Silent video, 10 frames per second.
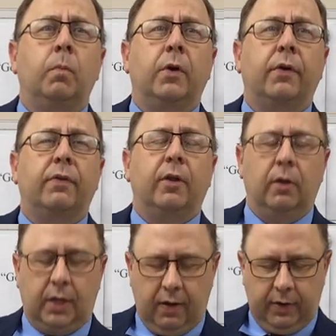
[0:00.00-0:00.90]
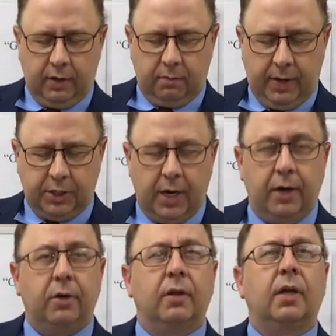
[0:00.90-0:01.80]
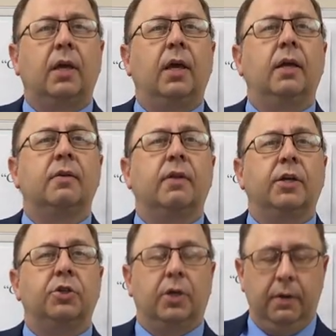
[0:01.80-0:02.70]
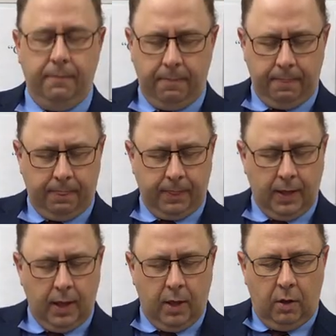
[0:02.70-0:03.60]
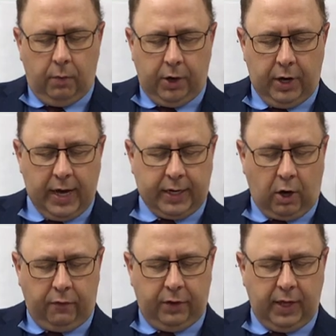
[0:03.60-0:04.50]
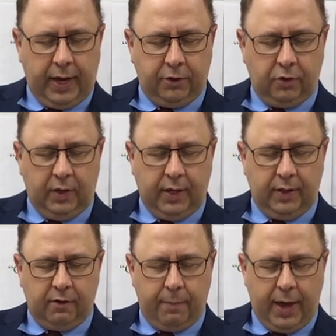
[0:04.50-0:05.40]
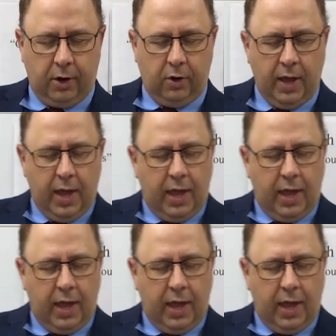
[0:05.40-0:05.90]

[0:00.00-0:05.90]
They're still giving as much honor to the king as they should. We are not careful to answer thee in this matter.